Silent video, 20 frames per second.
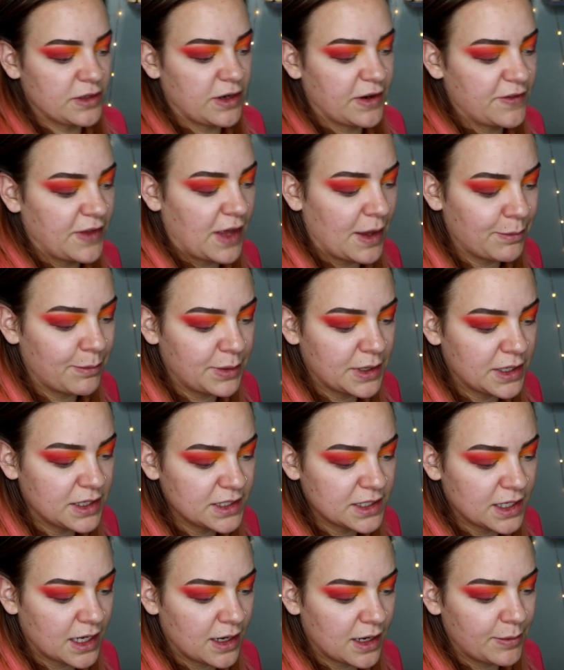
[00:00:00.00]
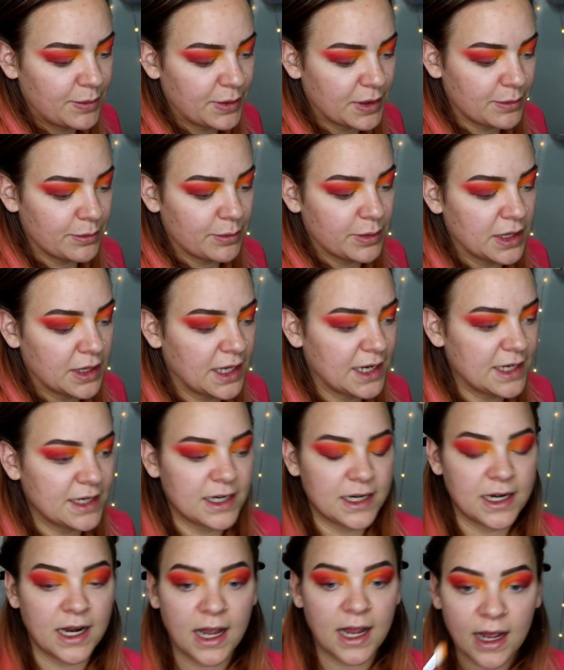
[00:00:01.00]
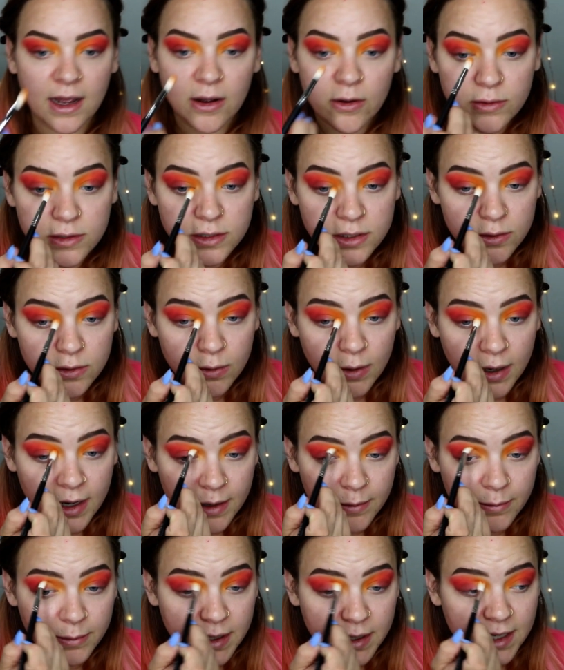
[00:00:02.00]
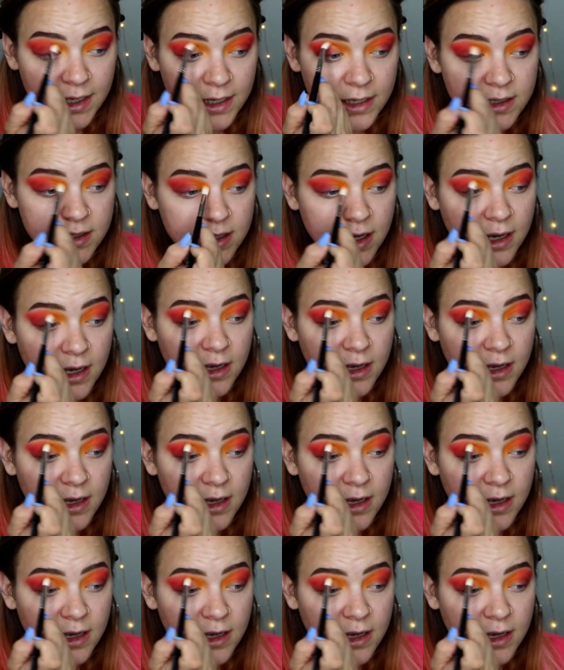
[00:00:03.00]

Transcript: I have that built up and blended out quite a bit.